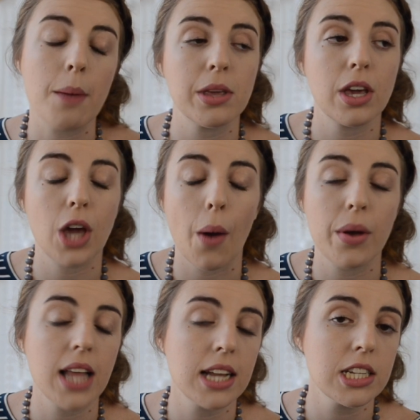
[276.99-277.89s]
You can go
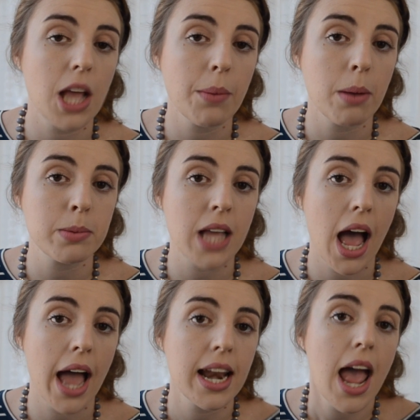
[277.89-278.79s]
online to their
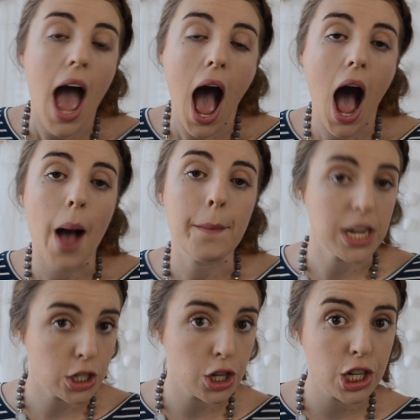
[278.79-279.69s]
website.
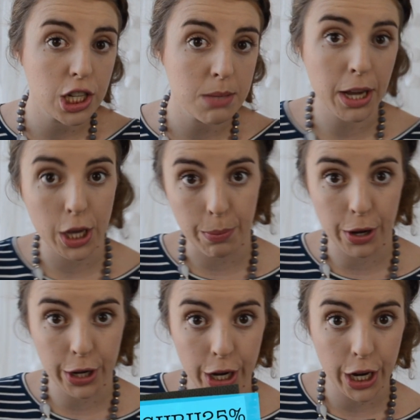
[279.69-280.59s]
Make sure to use my
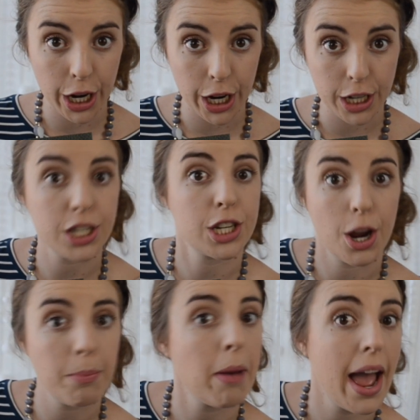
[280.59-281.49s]
coupon code.
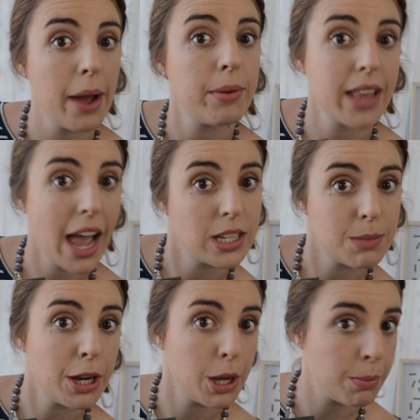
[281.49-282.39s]
Don't buy it without using
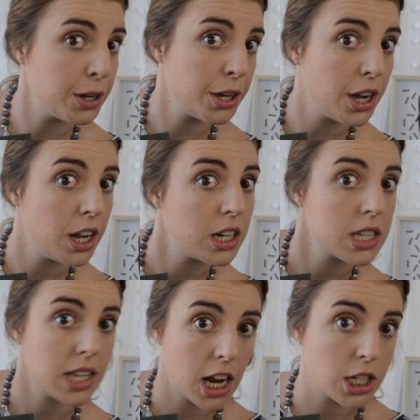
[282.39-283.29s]
my coupon code,
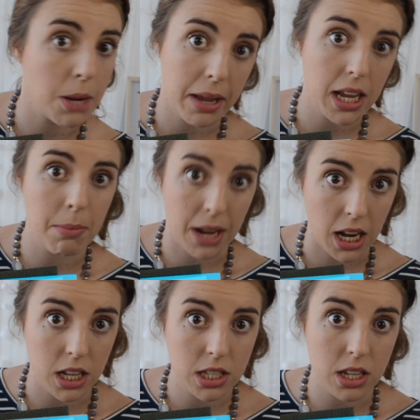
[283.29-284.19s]
because then I don't make any
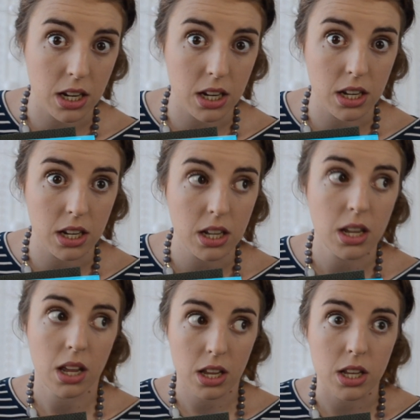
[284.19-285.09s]
money. So
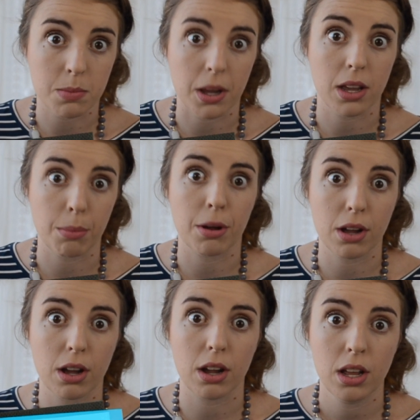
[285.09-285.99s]
use my coupon
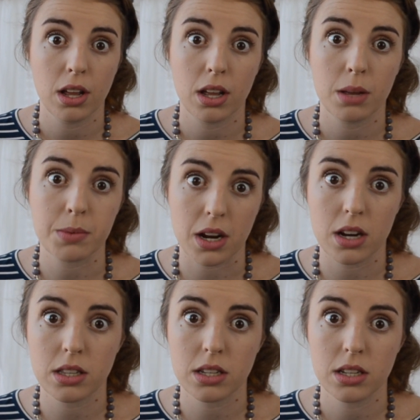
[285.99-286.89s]
code. I'm serious.